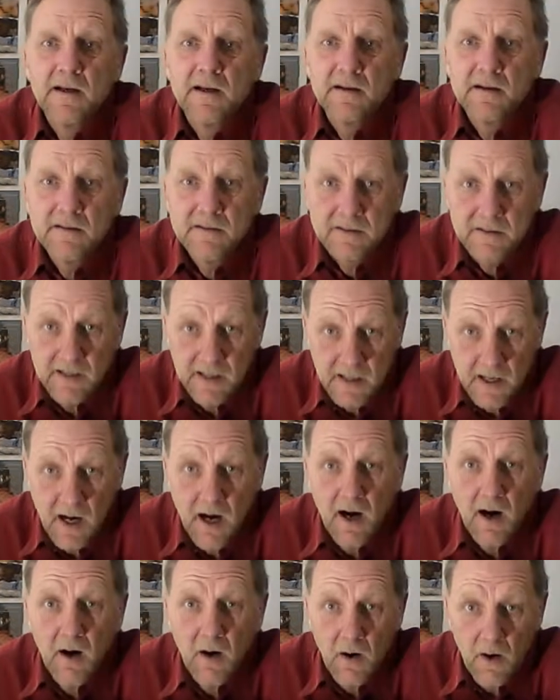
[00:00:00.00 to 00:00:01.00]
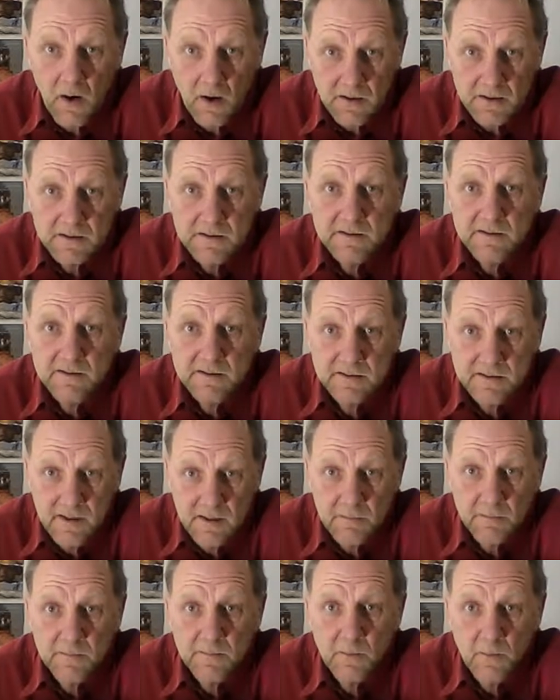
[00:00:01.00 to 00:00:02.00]
there are
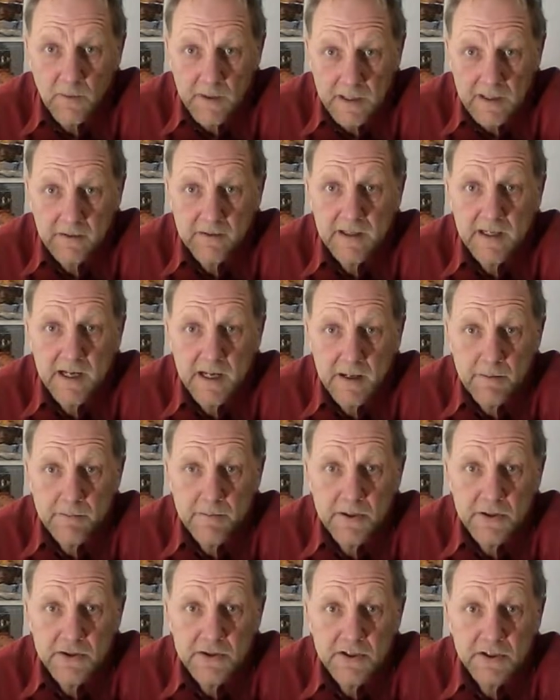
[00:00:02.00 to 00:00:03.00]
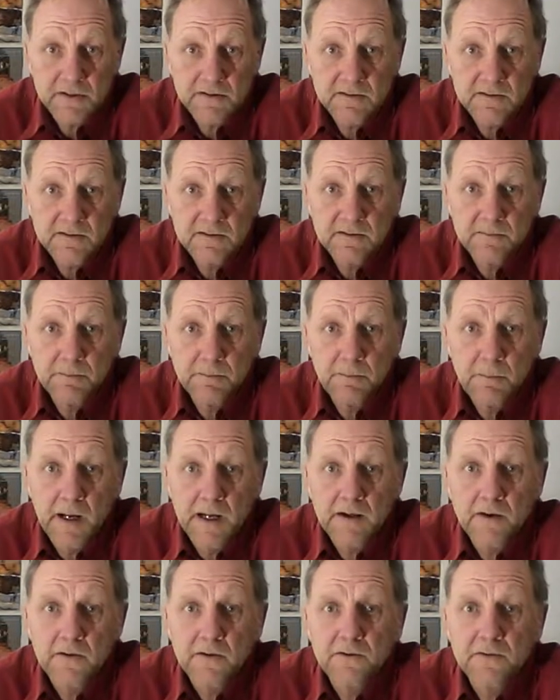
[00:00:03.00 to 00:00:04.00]
some very ambitious
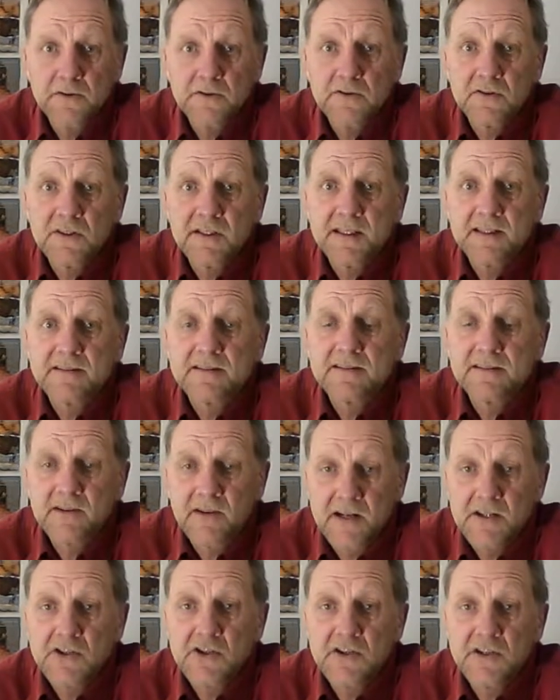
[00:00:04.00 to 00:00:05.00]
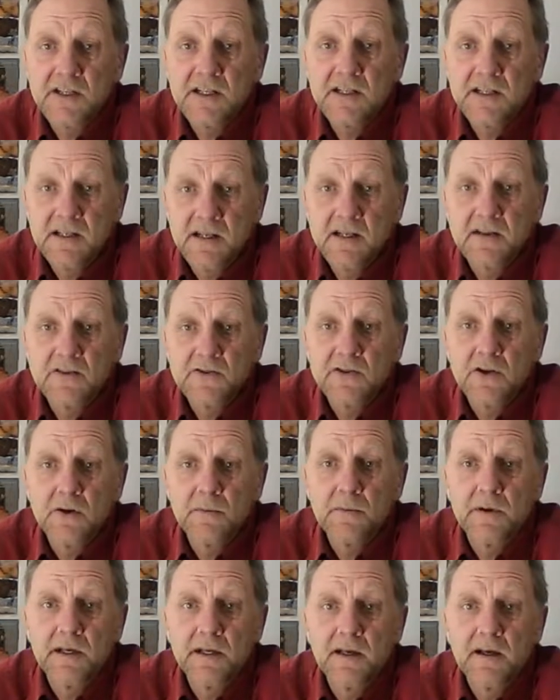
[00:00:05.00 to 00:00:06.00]
biodiversity strategy here in
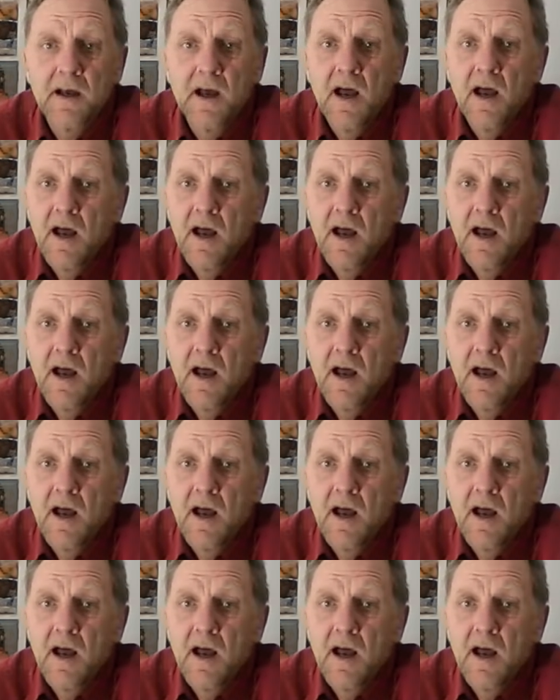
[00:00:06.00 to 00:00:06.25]
Germany,